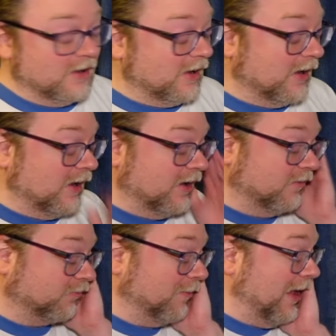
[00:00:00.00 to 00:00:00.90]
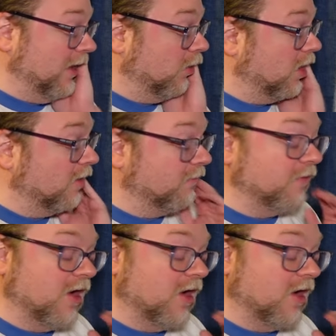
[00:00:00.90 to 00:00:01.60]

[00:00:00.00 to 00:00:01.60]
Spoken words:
from Al